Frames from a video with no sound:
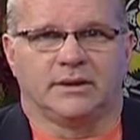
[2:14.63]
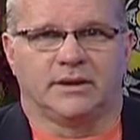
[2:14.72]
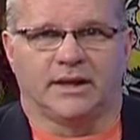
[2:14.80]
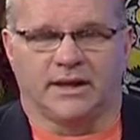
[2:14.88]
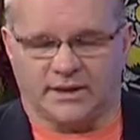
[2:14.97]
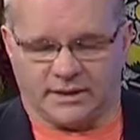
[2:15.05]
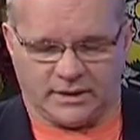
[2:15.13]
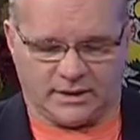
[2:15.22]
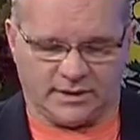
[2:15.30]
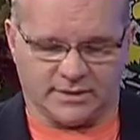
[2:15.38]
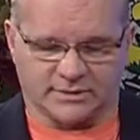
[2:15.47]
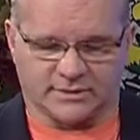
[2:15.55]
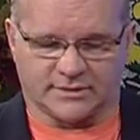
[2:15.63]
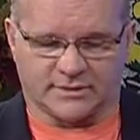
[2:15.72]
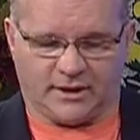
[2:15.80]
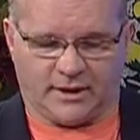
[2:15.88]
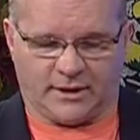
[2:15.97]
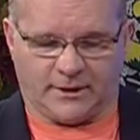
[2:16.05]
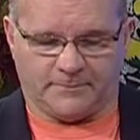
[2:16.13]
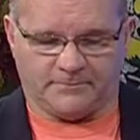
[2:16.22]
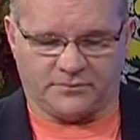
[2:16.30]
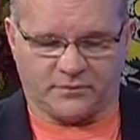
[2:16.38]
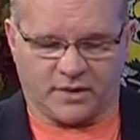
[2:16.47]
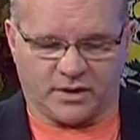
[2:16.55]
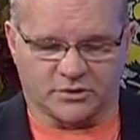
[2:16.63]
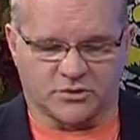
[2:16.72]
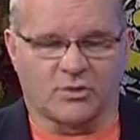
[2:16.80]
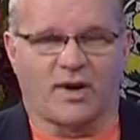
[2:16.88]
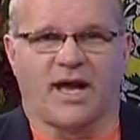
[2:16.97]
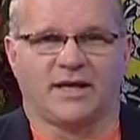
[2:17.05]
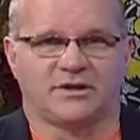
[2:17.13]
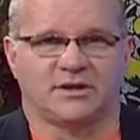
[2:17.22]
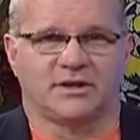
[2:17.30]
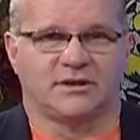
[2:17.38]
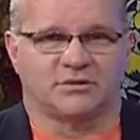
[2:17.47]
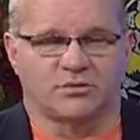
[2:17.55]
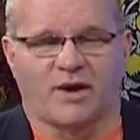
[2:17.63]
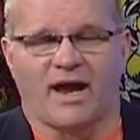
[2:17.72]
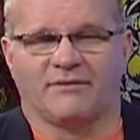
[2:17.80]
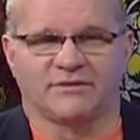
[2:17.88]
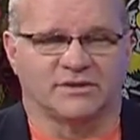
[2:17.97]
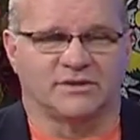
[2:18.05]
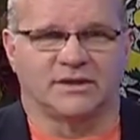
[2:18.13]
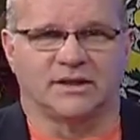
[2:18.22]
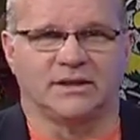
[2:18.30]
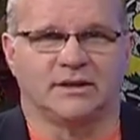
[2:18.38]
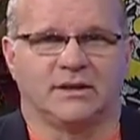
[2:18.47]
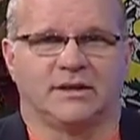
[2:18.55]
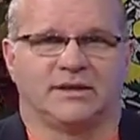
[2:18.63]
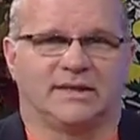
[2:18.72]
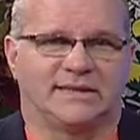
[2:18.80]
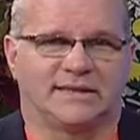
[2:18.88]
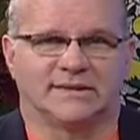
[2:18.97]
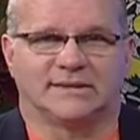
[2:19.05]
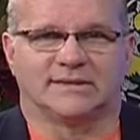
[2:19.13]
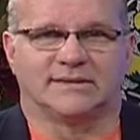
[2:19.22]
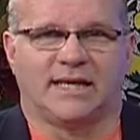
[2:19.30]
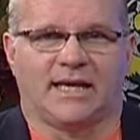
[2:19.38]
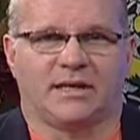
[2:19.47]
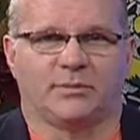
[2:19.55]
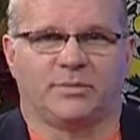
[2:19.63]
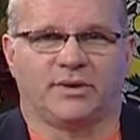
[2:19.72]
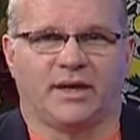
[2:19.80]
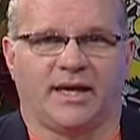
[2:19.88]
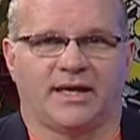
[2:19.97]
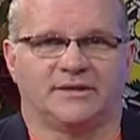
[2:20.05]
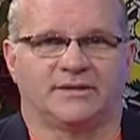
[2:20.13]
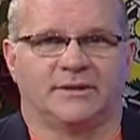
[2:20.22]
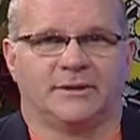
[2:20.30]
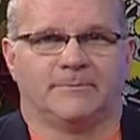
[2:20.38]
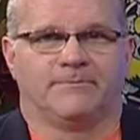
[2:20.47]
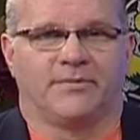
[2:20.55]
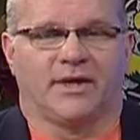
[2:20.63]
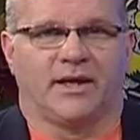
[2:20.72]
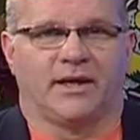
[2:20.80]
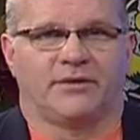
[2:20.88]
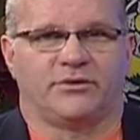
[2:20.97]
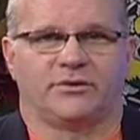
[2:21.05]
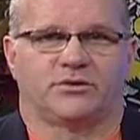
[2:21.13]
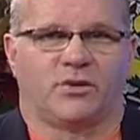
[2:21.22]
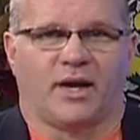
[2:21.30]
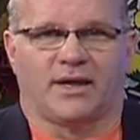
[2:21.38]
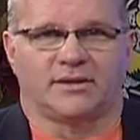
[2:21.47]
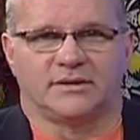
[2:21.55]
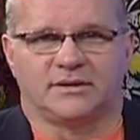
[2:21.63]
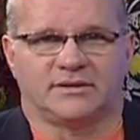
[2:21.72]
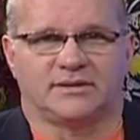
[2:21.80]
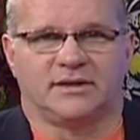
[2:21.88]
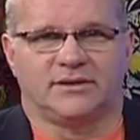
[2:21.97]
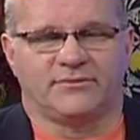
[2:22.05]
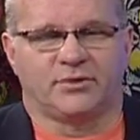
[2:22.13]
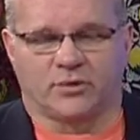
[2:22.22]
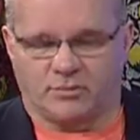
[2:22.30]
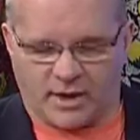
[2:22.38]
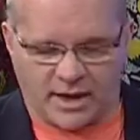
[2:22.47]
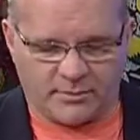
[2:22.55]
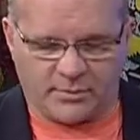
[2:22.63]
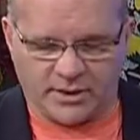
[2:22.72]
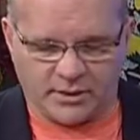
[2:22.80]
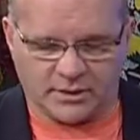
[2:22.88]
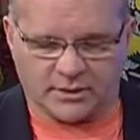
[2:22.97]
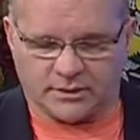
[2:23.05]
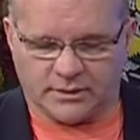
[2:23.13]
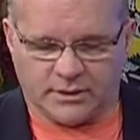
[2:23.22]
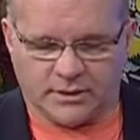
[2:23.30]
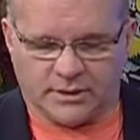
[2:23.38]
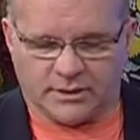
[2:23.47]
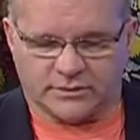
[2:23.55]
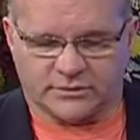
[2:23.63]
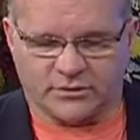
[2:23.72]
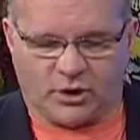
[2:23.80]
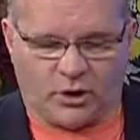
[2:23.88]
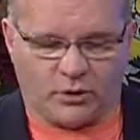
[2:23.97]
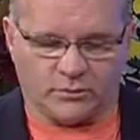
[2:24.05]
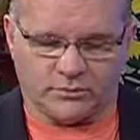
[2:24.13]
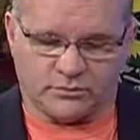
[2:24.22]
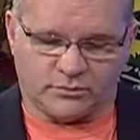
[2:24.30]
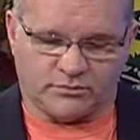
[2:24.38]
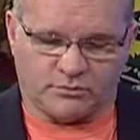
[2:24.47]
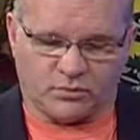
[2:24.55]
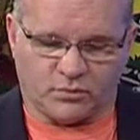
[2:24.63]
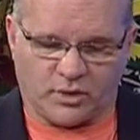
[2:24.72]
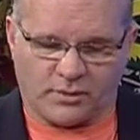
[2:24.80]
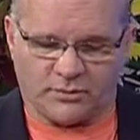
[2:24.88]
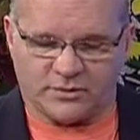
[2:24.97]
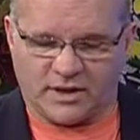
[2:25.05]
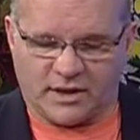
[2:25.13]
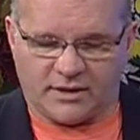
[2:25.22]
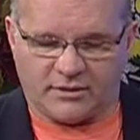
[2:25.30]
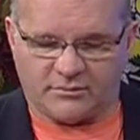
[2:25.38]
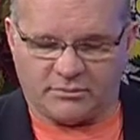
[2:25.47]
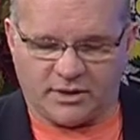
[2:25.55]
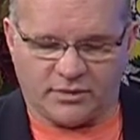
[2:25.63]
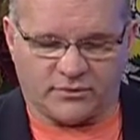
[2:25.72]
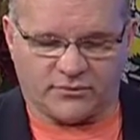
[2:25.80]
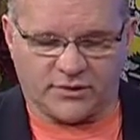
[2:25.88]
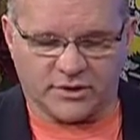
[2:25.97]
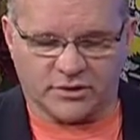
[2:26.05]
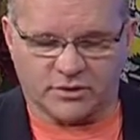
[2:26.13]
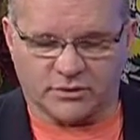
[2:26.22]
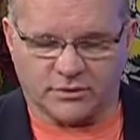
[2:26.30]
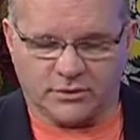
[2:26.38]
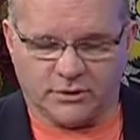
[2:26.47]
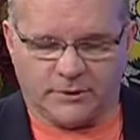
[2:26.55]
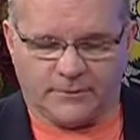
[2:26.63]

And it is a tragedy, a travesty that this is taking place. And they're trying to deceive you, in my opinion. So Representative Peter Fisher